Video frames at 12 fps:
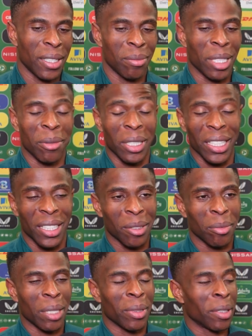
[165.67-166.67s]
Maybe
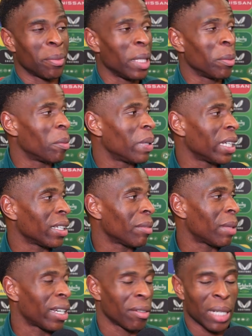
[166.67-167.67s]
the people picking the
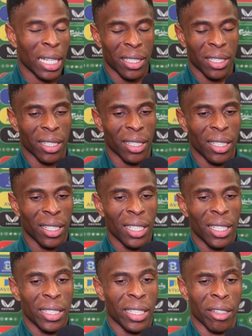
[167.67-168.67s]
man of the match
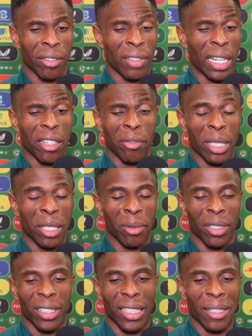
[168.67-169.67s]
they're a fan of me,
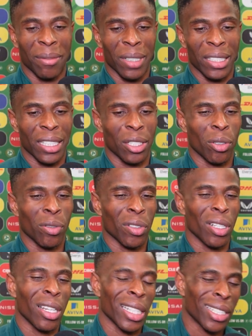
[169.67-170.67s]
but I think
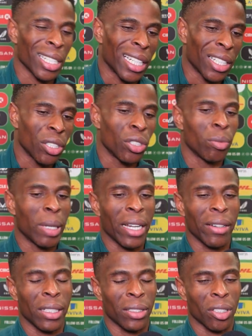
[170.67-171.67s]
overall I could do
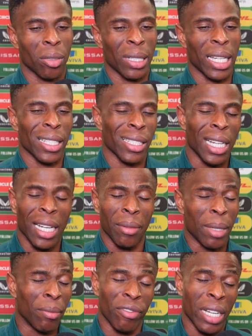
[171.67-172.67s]
better in some cases.
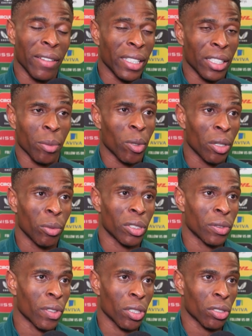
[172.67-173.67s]
I'm very disappointed with
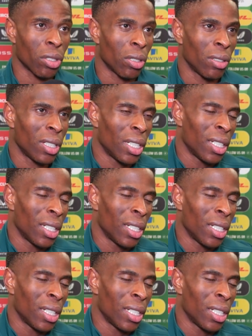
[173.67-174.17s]
the first goal.